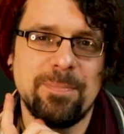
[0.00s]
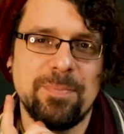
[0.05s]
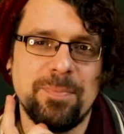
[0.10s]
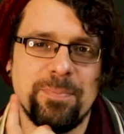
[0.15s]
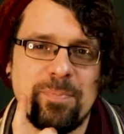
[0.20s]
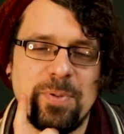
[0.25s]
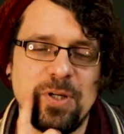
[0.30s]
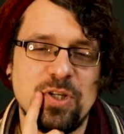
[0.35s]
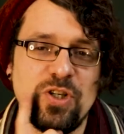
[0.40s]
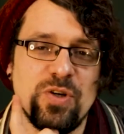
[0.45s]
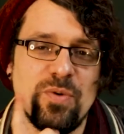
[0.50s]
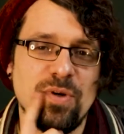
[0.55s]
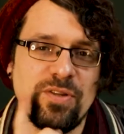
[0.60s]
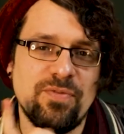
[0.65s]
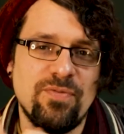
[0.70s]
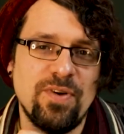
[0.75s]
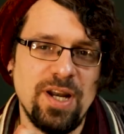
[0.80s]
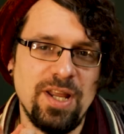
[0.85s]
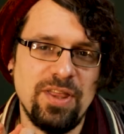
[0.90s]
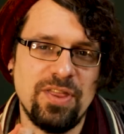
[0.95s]
But do you know what
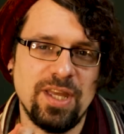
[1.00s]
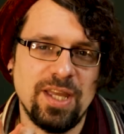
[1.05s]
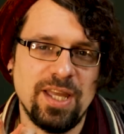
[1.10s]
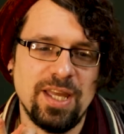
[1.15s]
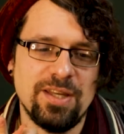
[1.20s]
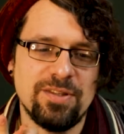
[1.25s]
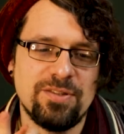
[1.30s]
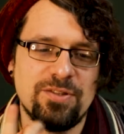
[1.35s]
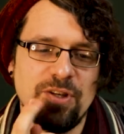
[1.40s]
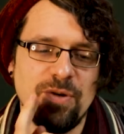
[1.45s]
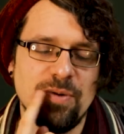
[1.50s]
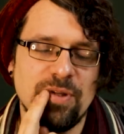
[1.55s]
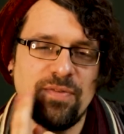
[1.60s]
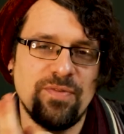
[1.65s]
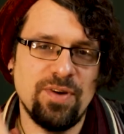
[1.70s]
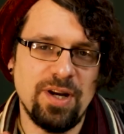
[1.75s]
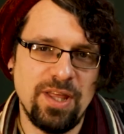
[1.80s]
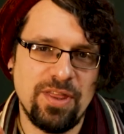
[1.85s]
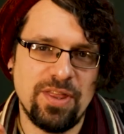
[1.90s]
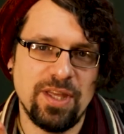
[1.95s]
the funny thing is?
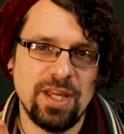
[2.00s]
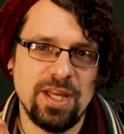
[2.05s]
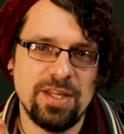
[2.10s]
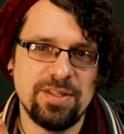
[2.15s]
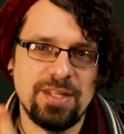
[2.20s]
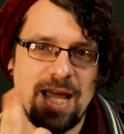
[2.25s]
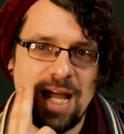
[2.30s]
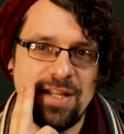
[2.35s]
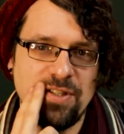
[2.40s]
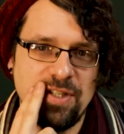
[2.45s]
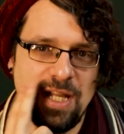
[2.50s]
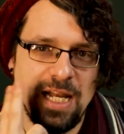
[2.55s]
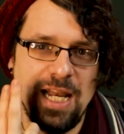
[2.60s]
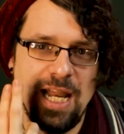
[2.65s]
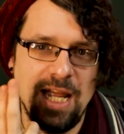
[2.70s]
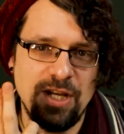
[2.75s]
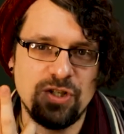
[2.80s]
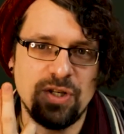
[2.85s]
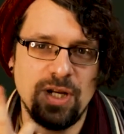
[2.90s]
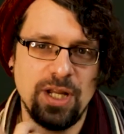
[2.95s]
That's
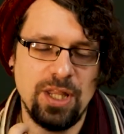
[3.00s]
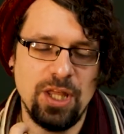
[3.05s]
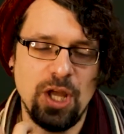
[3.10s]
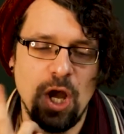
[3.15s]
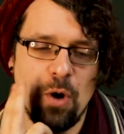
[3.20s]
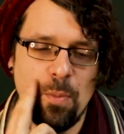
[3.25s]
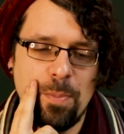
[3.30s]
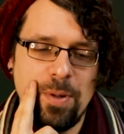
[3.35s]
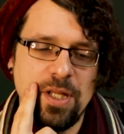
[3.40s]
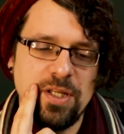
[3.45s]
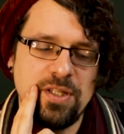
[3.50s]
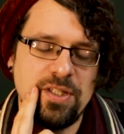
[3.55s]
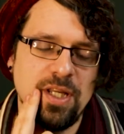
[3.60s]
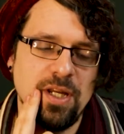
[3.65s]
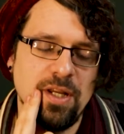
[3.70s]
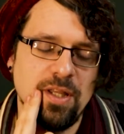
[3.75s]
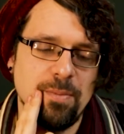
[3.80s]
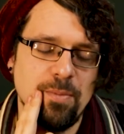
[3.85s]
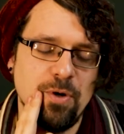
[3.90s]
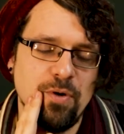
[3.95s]
literally the opening
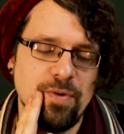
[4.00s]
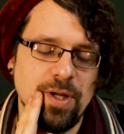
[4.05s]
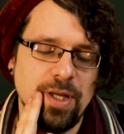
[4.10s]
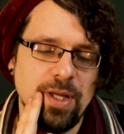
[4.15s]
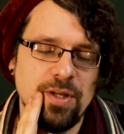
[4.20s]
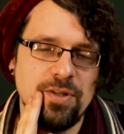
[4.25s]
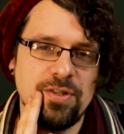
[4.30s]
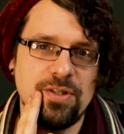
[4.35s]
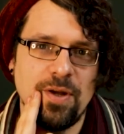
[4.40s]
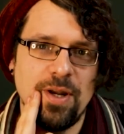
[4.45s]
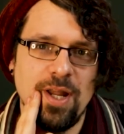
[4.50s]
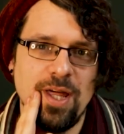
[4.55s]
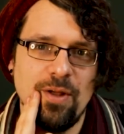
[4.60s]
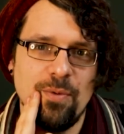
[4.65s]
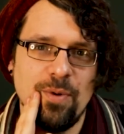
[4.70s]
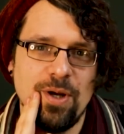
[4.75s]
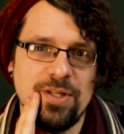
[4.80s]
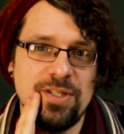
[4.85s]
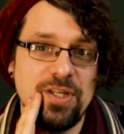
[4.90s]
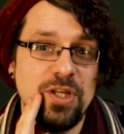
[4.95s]
scene of the movie. So right. In
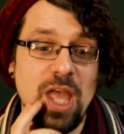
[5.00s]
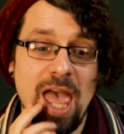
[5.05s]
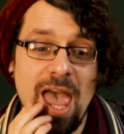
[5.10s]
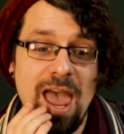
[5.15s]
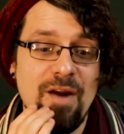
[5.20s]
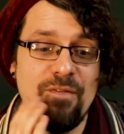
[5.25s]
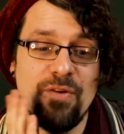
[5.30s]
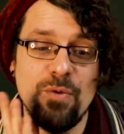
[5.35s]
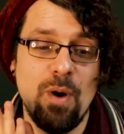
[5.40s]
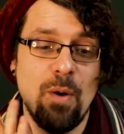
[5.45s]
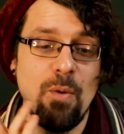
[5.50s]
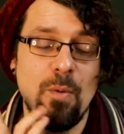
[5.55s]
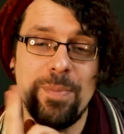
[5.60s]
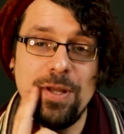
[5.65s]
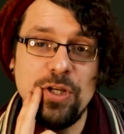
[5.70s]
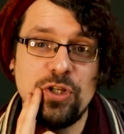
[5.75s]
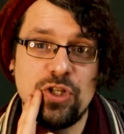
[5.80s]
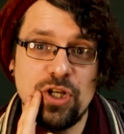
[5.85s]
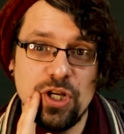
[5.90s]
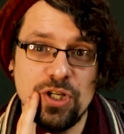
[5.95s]
other words, everyone will
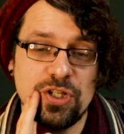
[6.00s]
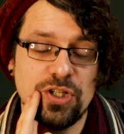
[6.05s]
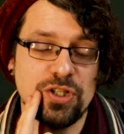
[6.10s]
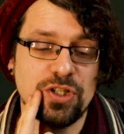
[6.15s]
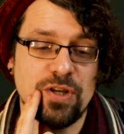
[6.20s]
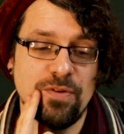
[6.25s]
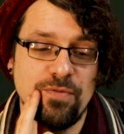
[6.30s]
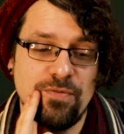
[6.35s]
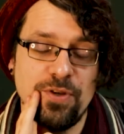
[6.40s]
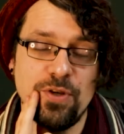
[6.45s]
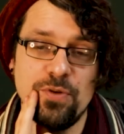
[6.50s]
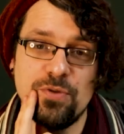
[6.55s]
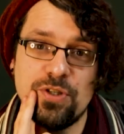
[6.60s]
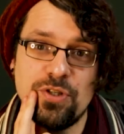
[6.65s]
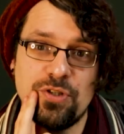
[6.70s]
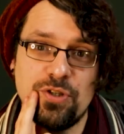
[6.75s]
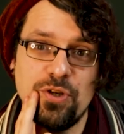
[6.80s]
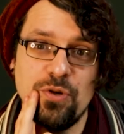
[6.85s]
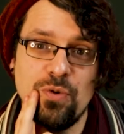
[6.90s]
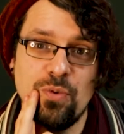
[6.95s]
be just as confused
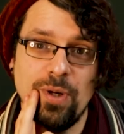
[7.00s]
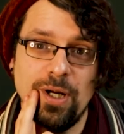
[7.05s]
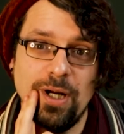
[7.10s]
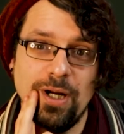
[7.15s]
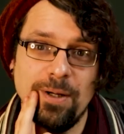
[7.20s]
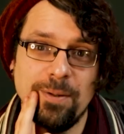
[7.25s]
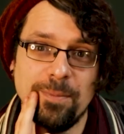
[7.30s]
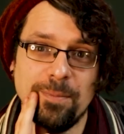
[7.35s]
as you were.